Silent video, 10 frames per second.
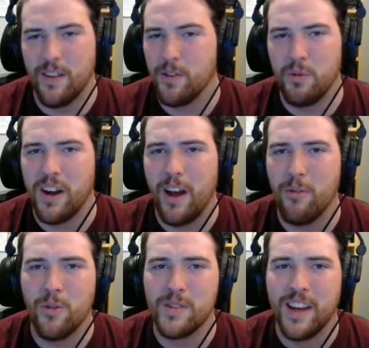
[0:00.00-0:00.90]
everyone. I
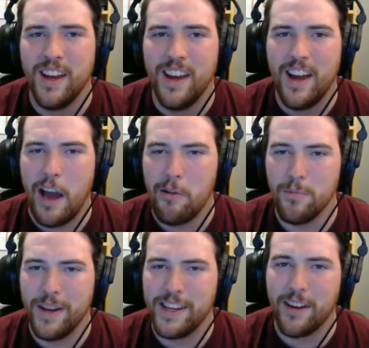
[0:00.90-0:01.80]
won't. I
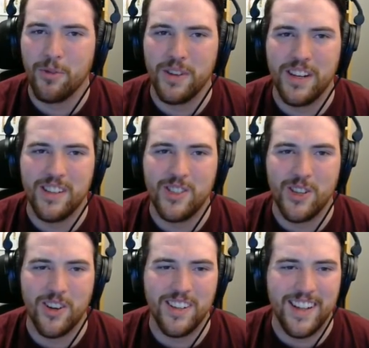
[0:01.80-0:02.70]
won't make everyone endure